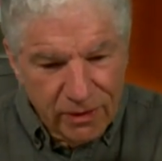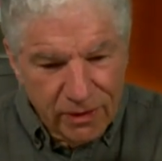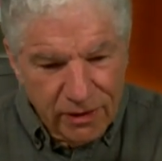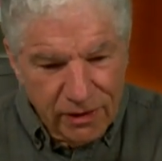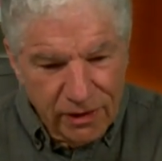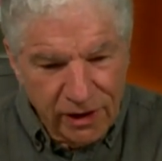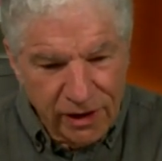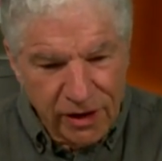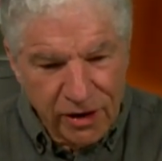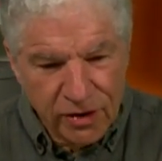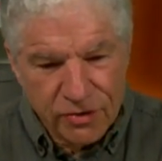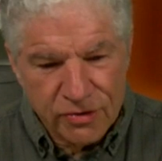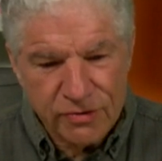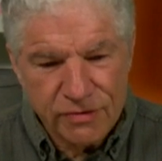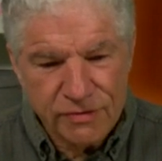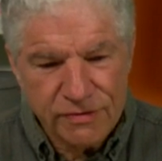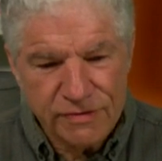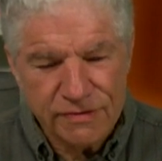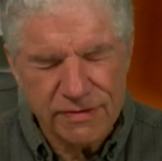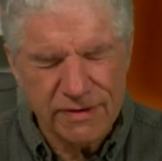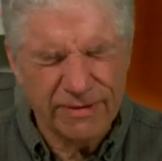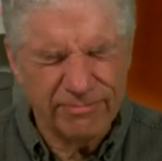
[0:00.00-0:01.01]

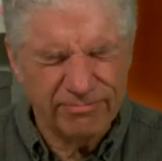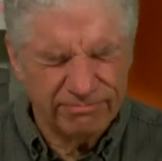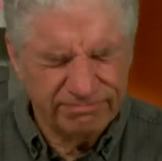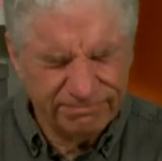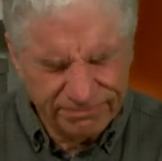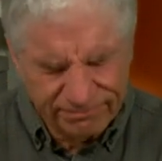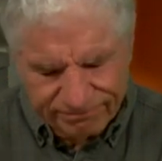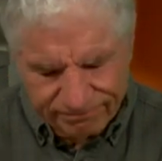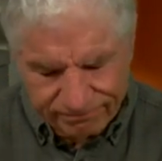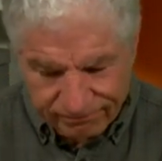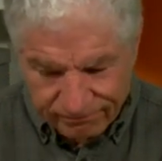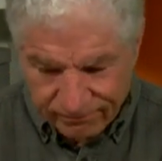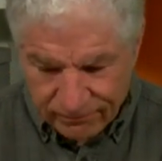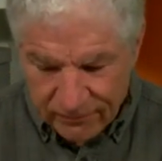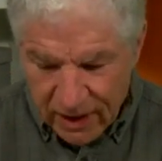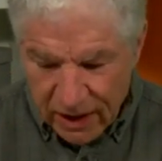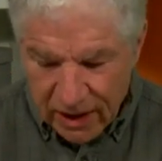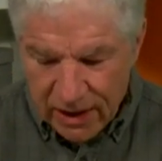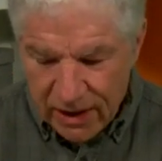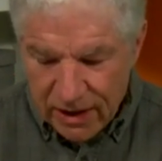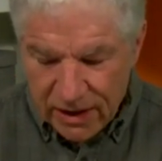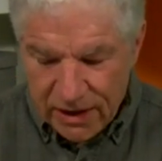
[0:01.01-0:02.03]
Years,
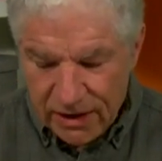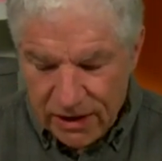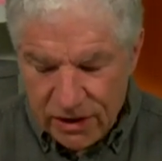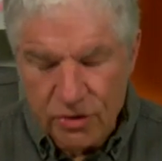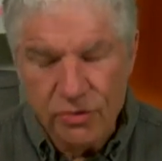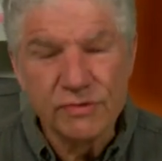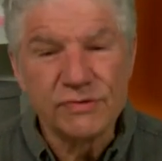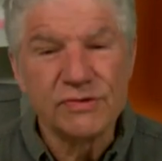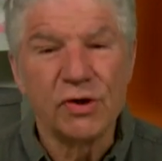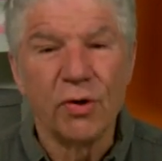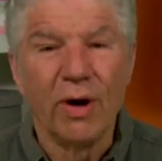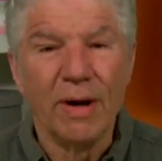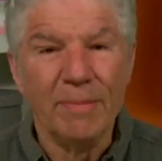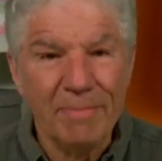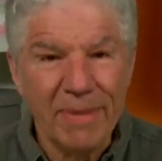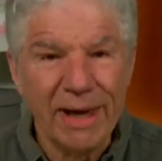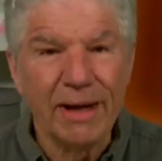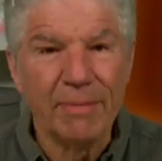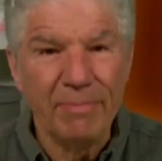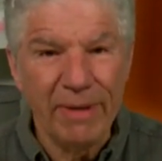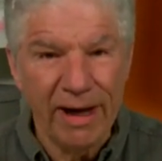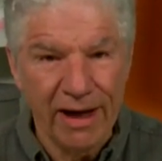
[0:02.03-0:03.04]
years ago, I
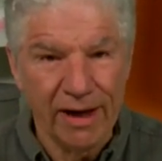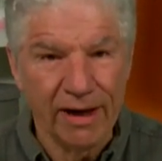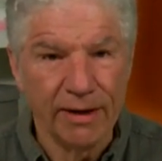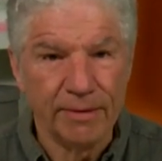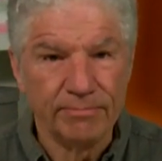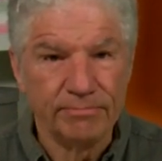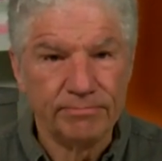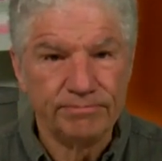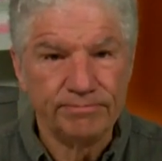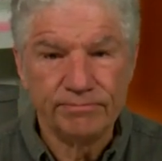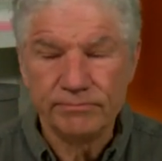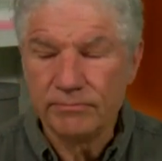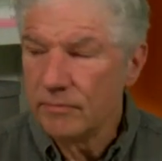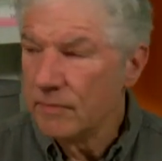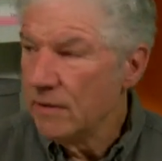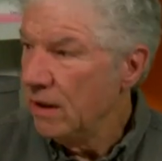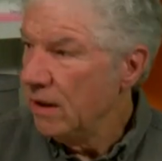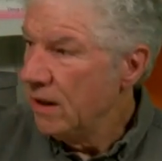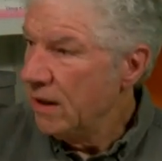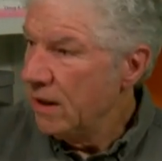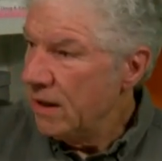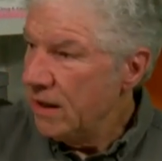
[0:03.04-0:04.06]
met a man.
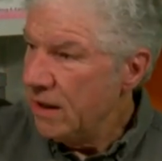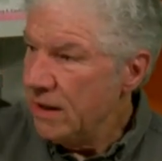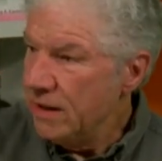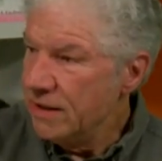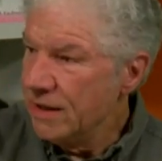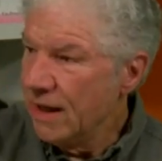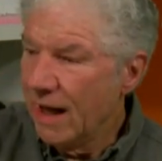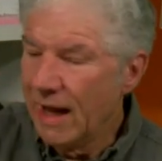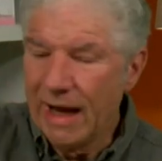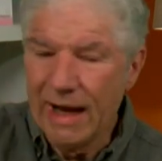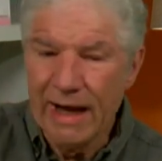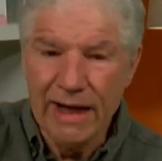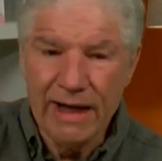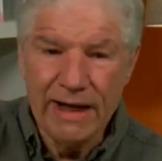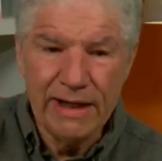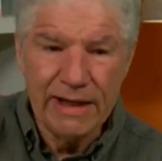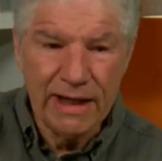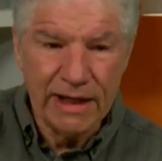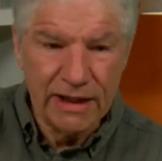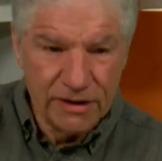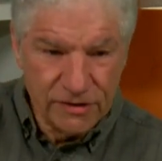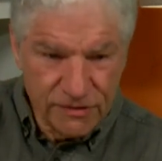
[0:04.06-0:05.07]
He died,
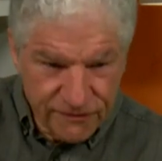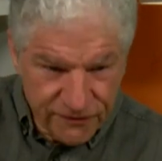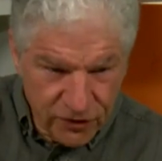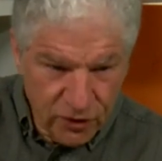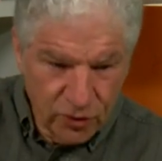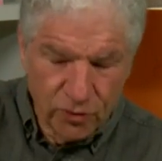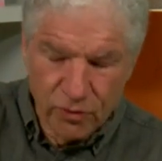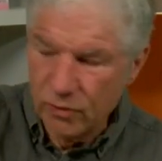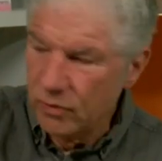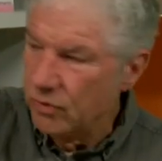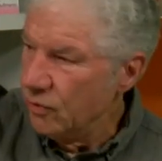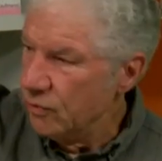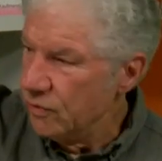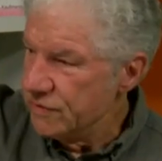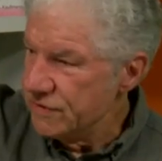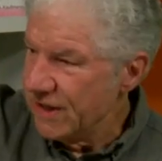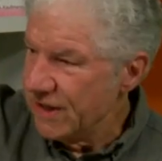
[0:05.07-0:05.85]
and his funeral was